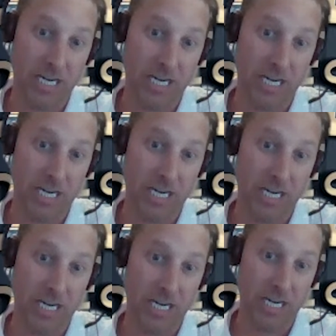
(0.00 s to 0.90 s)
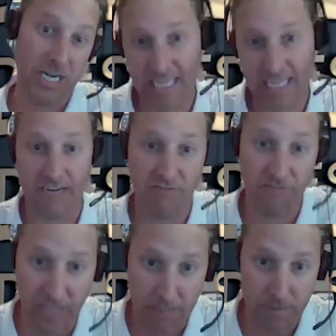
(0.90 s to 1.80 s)
I got into wholesaling and
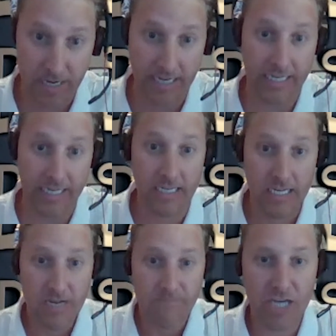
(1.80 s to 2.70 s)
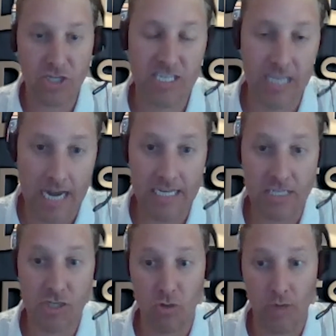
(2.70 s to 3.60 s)
flipping, and I just got
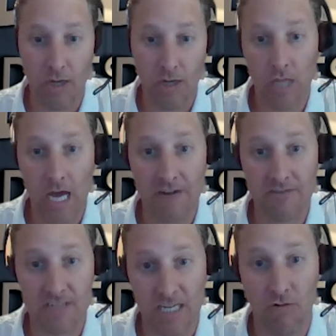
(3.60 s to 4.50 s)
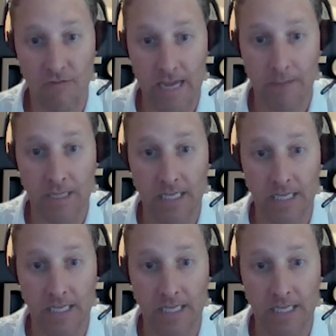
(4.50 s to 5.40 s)
into a whole lot of single family
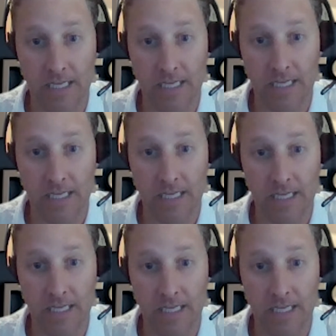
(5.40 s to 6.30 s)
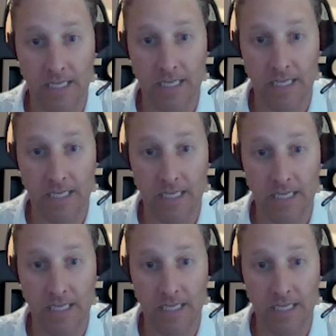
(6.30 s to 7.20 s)
activities
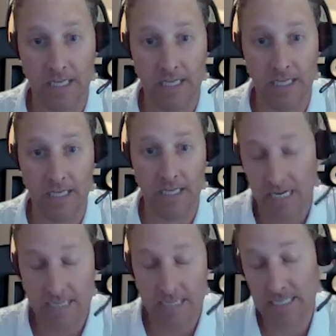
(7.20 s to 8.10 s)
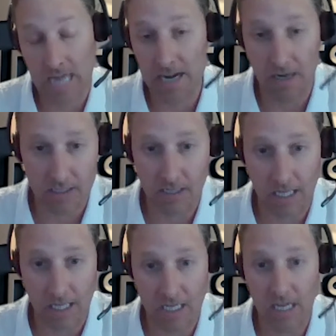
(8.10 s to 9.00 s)
as a side hustle,
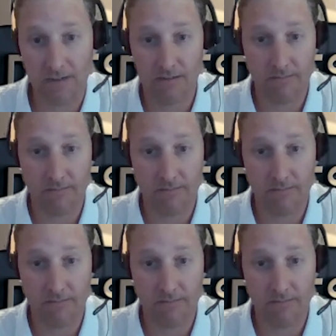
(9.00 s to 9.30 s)
I guess.